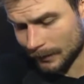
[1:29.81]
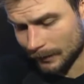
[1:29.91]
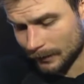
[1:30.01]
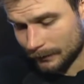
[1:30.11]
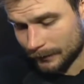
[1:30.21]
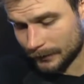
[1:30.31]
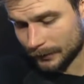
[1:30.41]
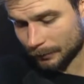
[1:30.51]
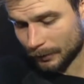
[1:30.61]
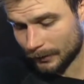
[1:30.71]
I don't know if
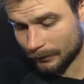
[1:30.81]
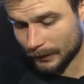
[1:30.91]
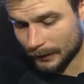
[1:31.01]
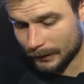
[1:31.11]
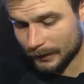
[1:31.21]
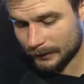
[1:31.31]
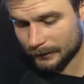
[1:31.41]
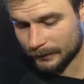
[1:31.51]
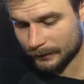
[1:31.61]
there's a point where it clicks,